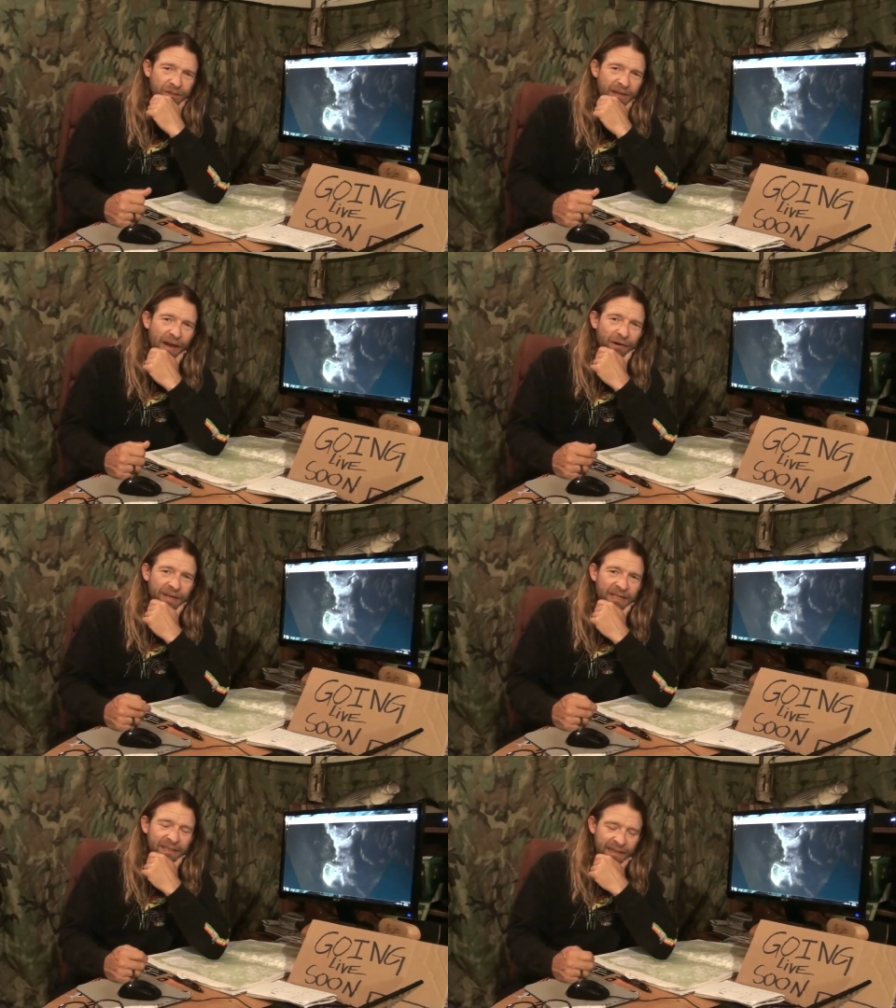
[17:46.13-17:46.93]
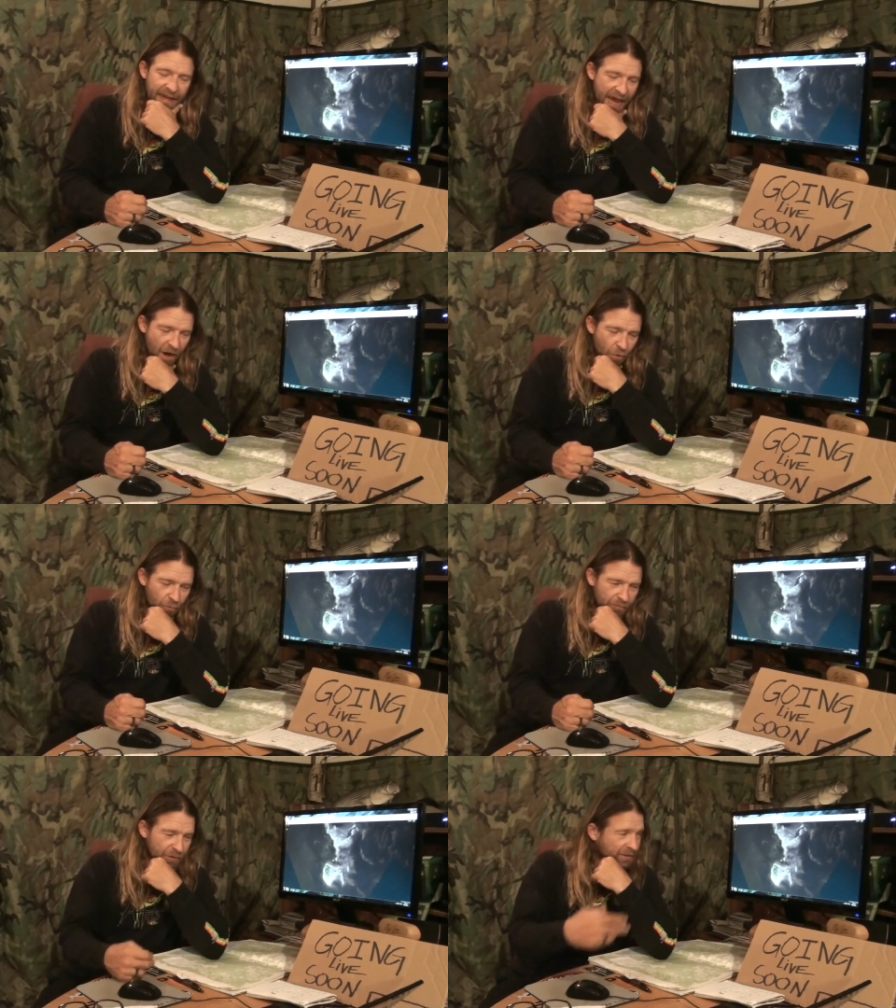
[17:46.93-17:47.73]
area, and
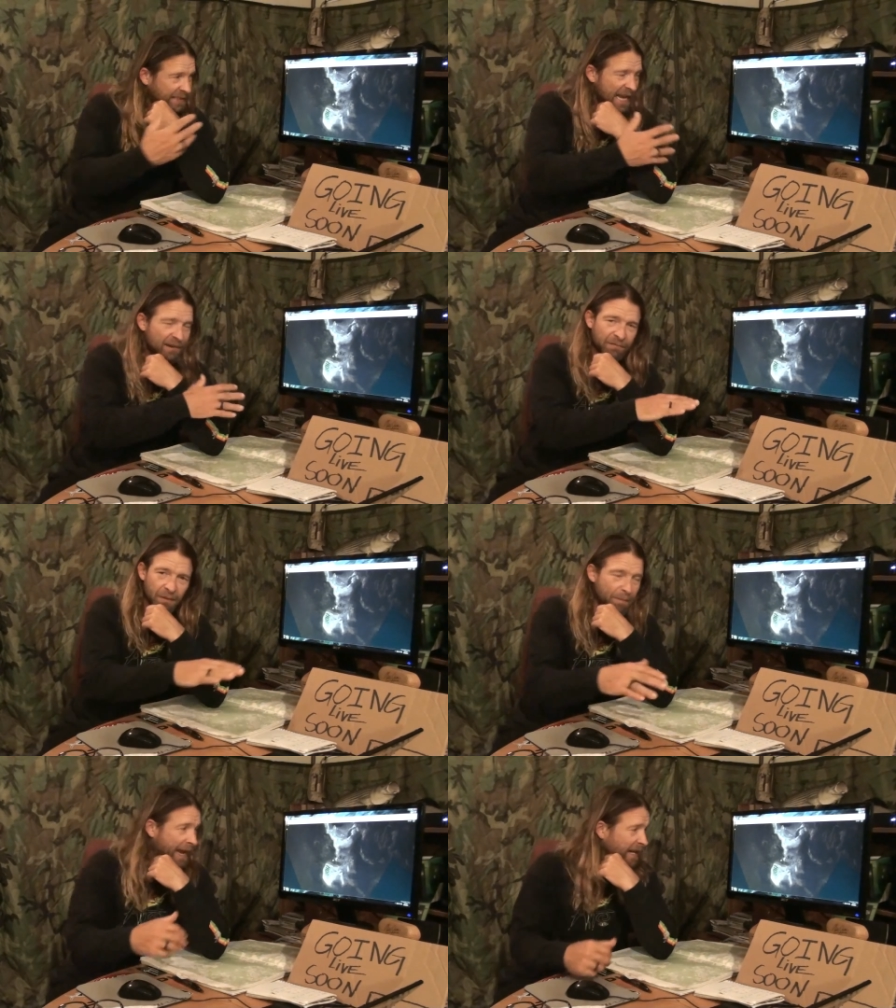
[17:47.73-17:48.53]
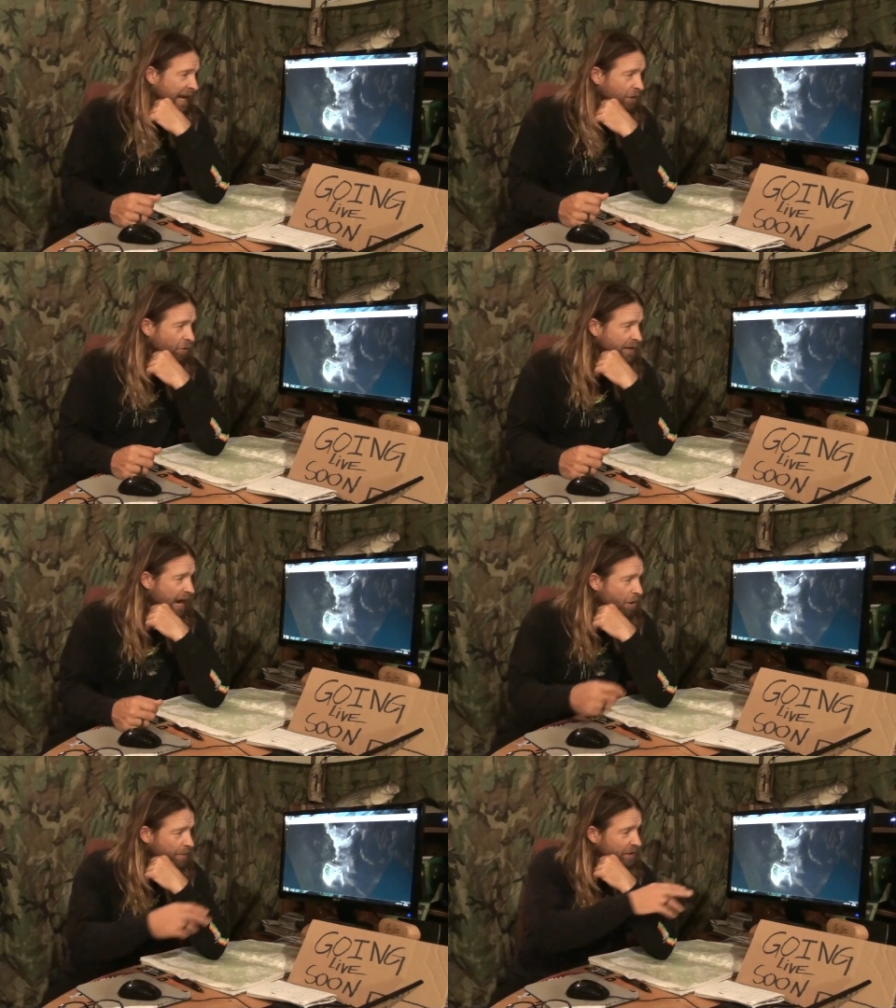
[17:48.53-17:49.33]
now sand from the Panhandle. And
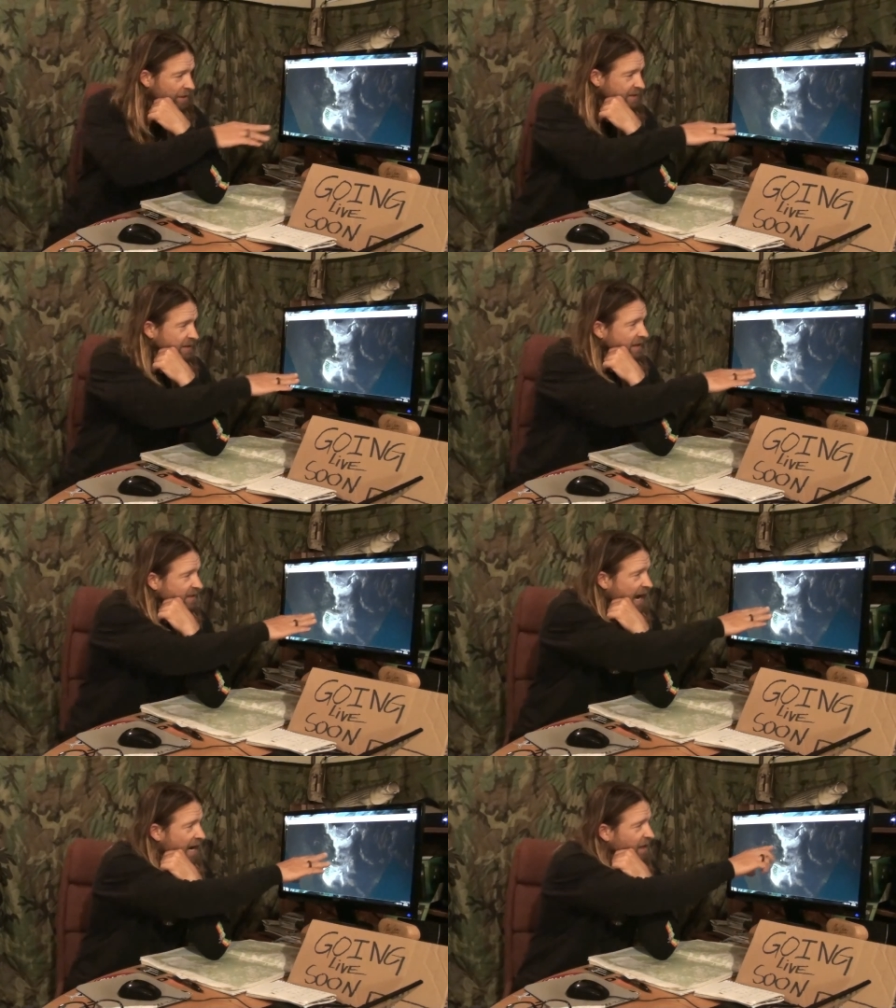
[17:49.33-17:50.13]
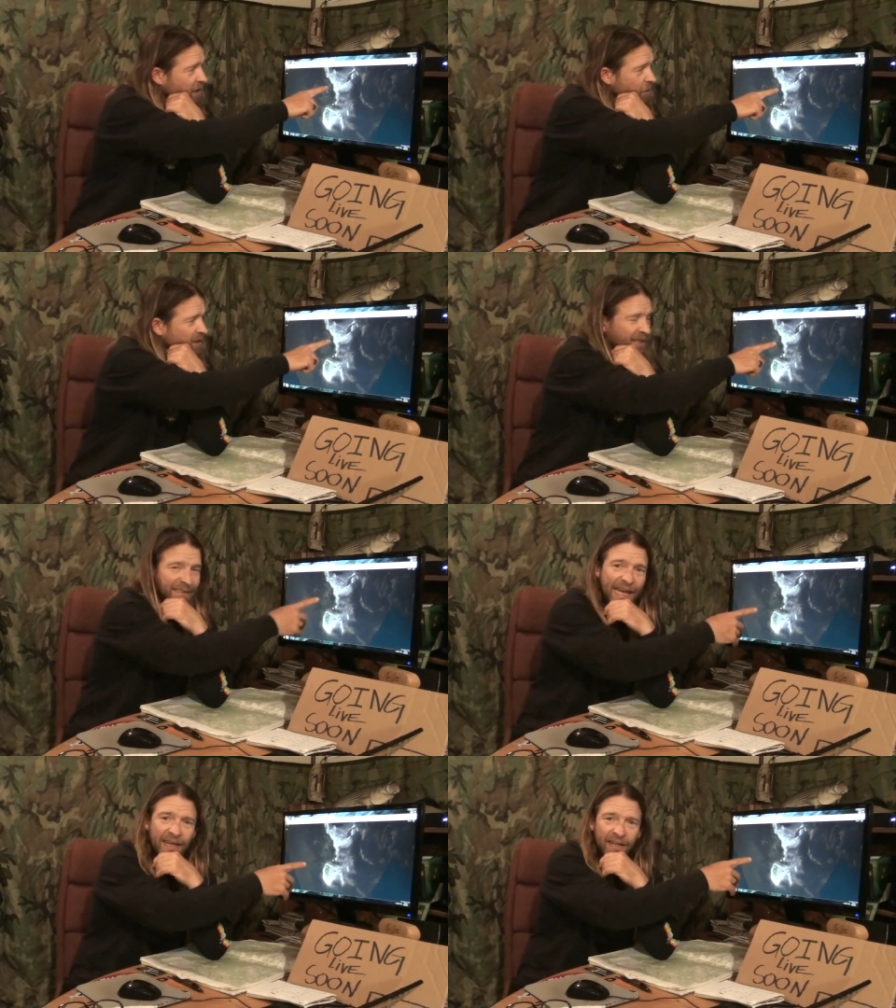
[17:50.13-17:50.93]
now I'm in this island. It looks like
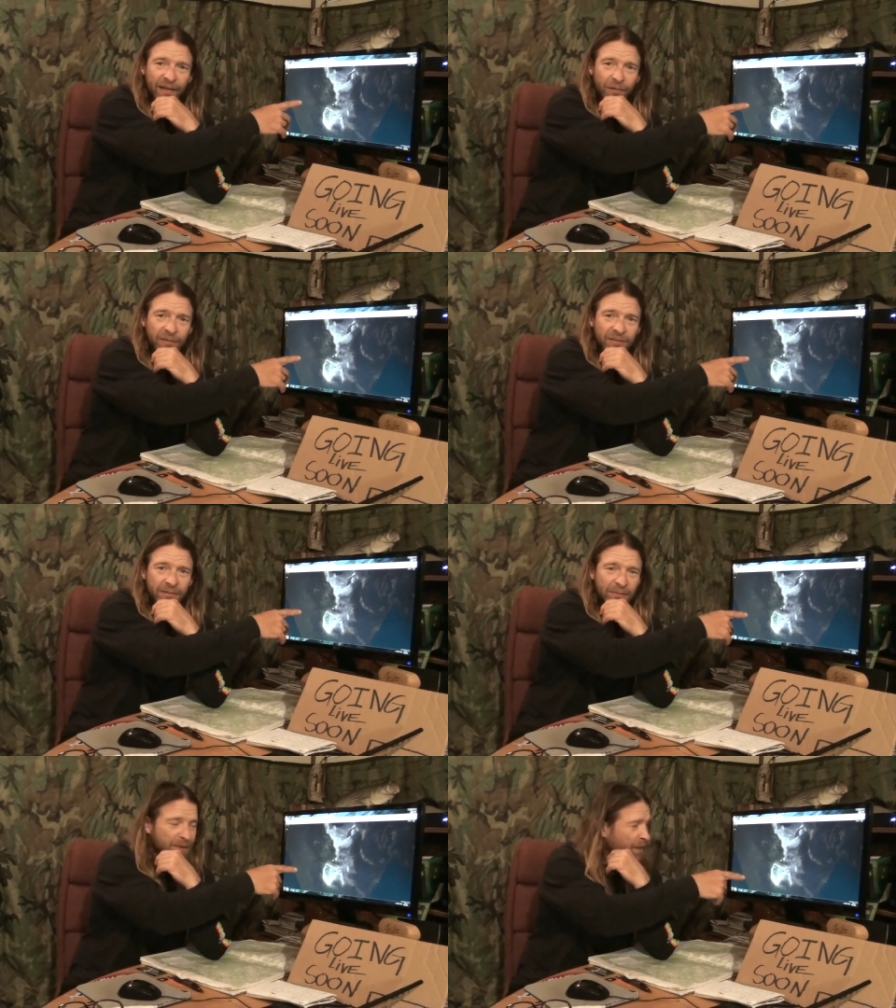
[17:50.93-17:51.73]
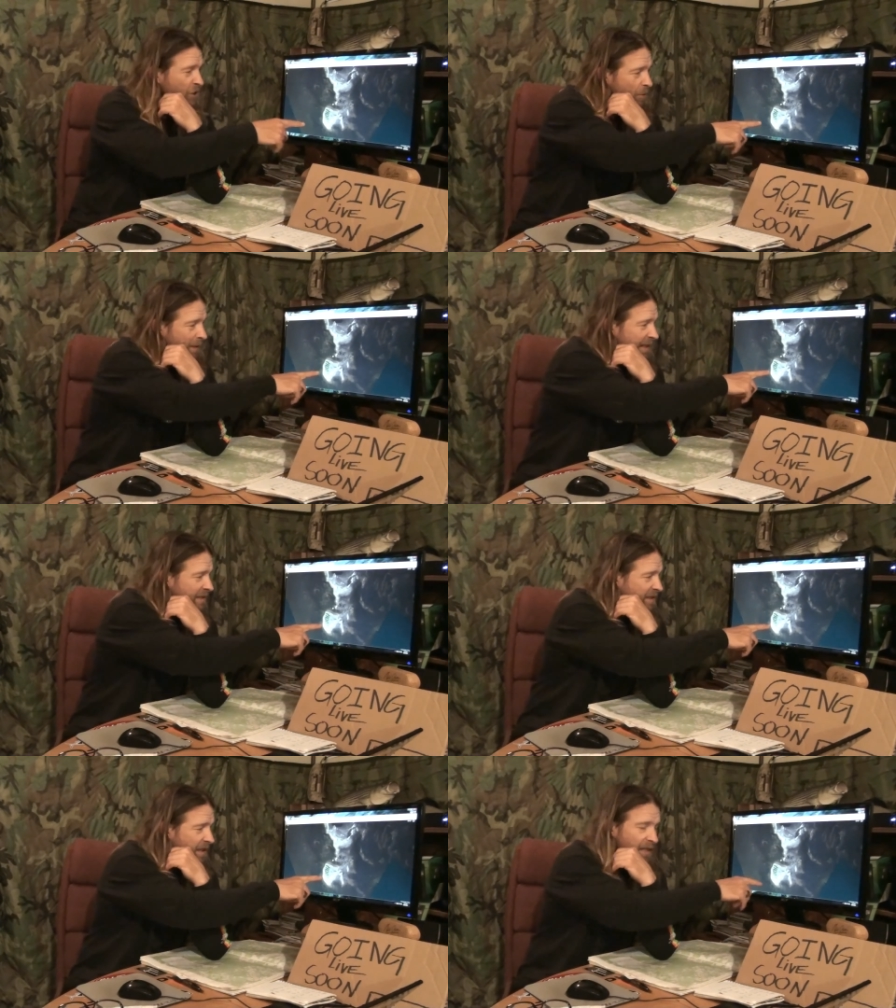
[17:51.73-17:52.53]
sand here on this picture, but
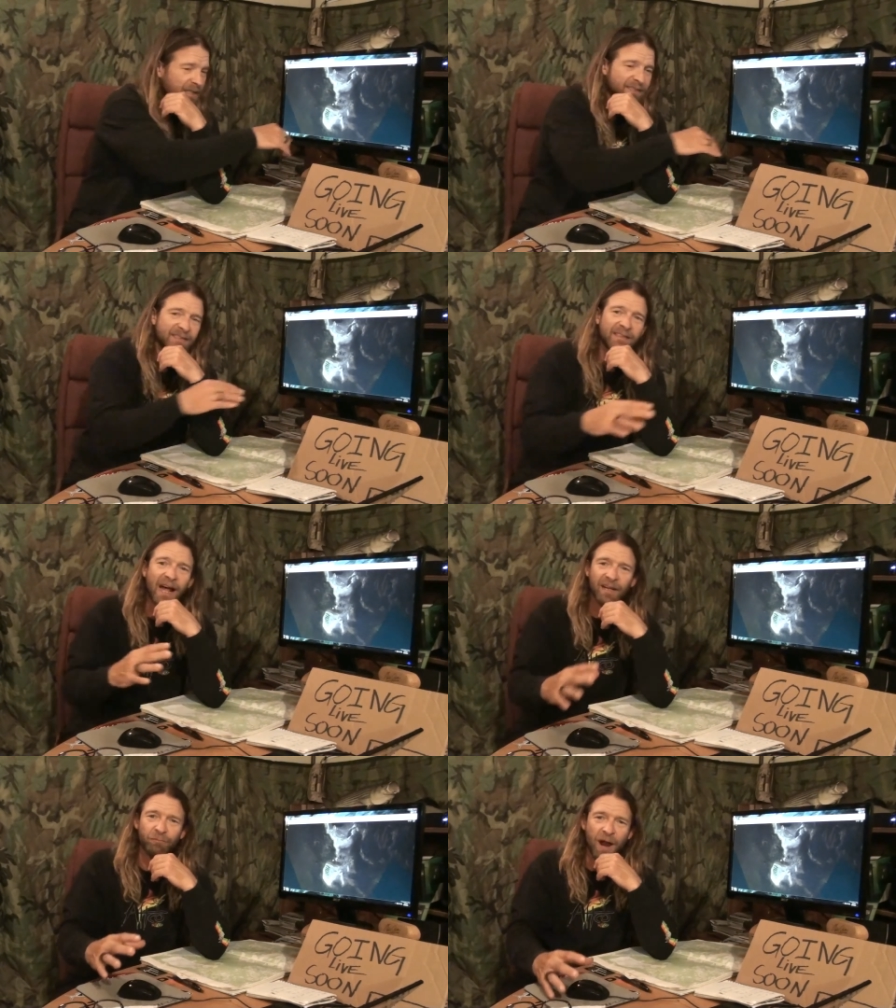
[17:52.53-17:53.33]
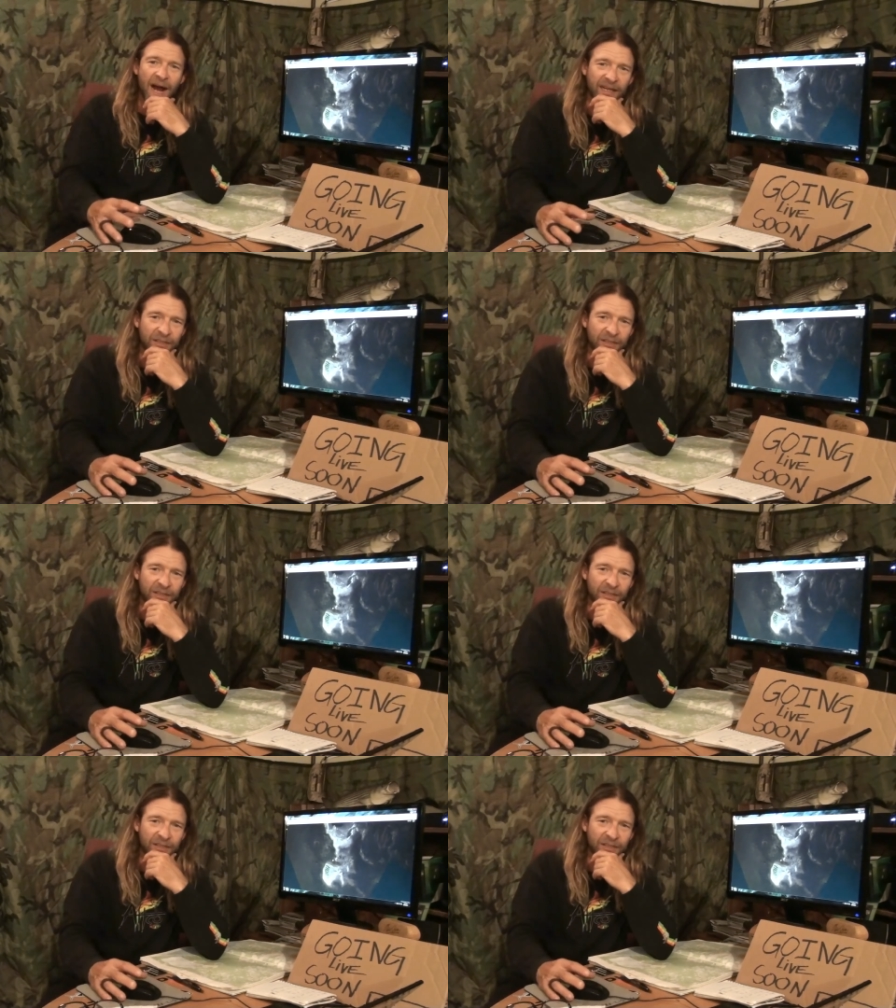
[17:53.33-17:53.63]
it's solid rock.